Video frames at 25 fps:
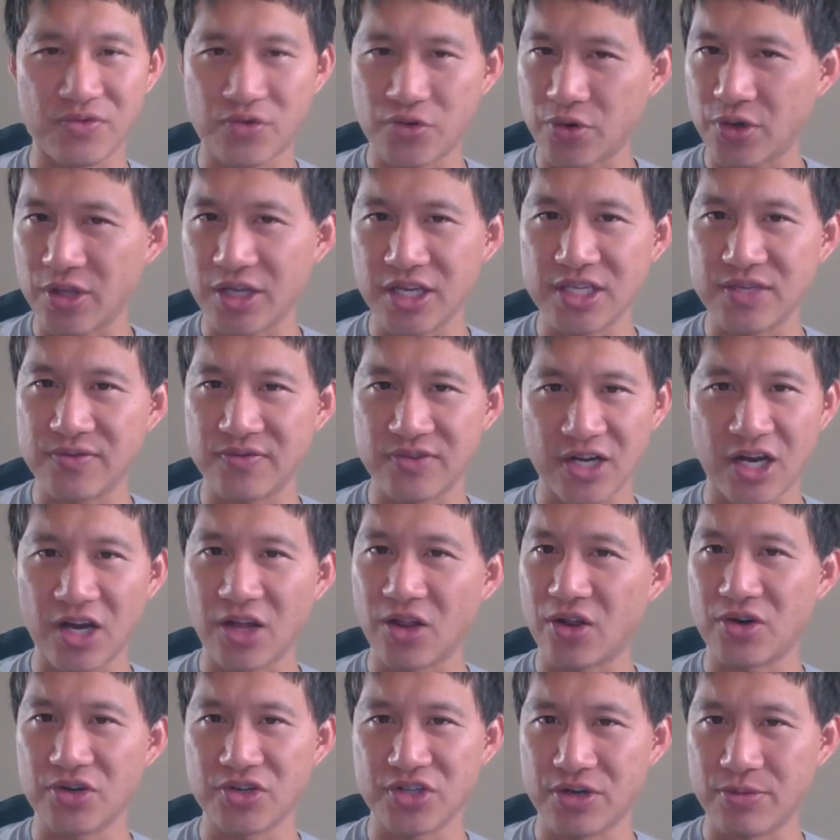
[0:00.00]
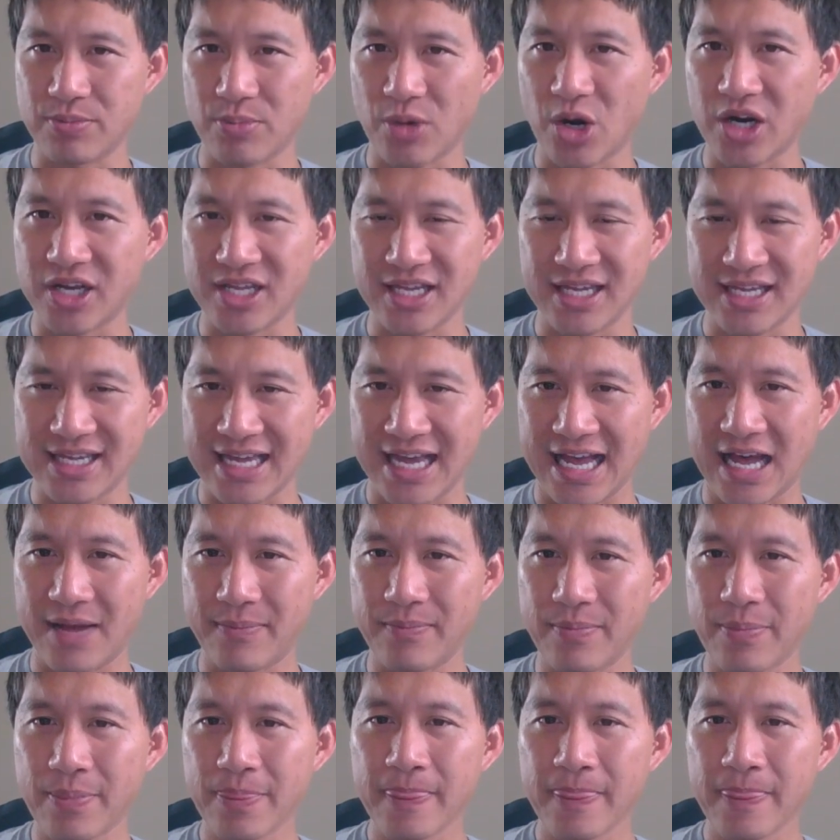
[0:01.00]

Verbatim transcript: trillions of dollars in market cap